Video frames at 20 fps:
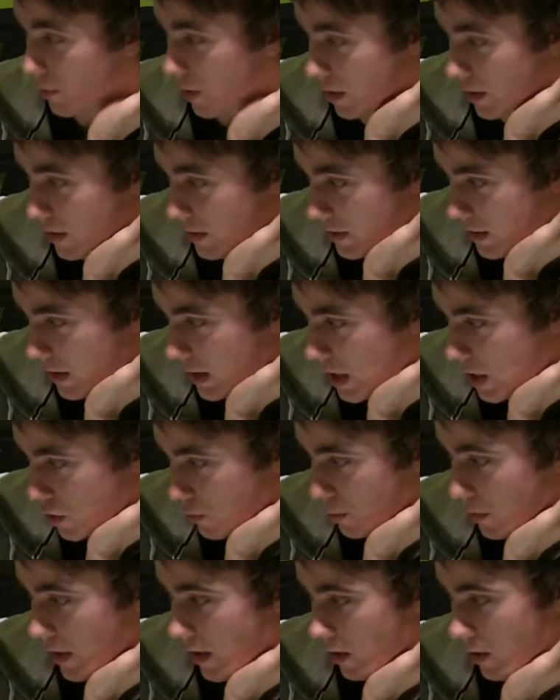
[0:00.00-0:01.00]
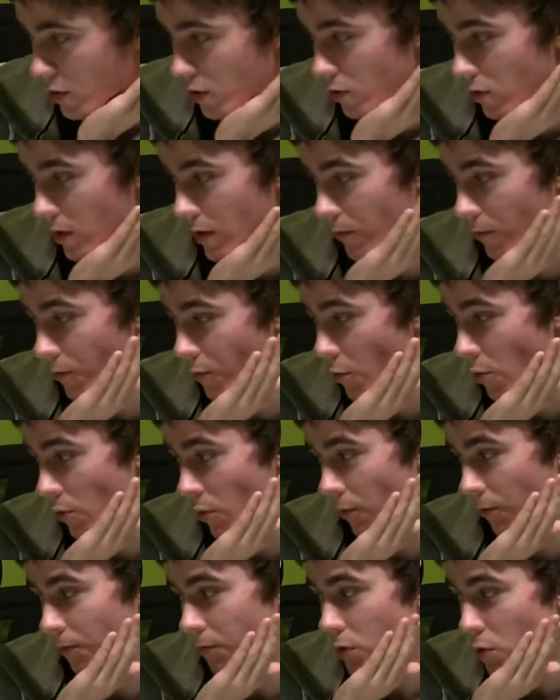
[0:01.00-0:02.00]
part is, each player controlling 4
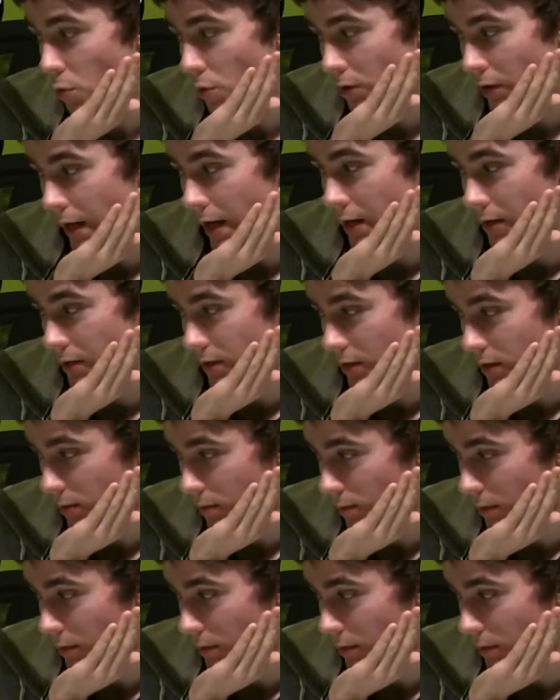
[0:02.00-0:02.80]
or fewer lands